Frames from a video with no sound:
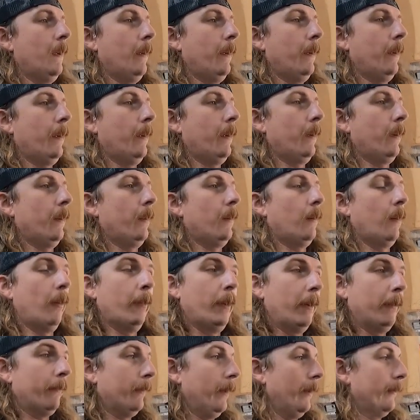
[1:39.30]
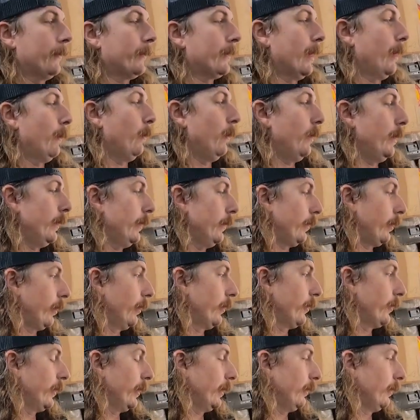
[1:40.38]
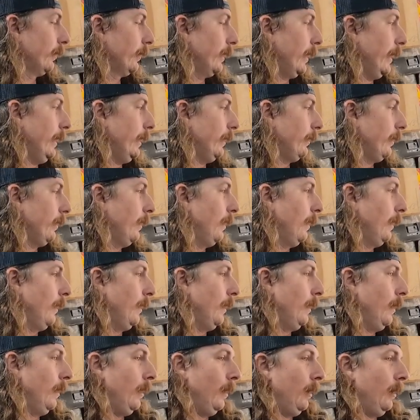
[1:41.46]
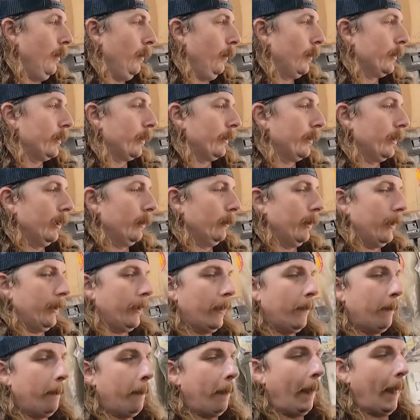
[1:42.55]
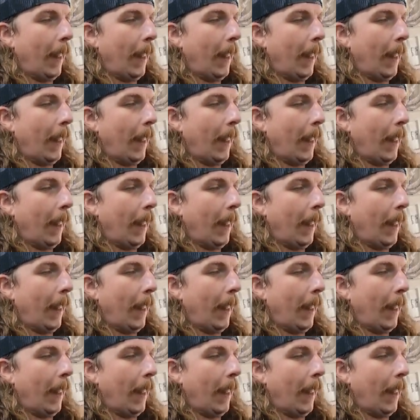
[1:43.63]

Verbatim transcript: And all we have left is that one turn signal light, which I'll deal with.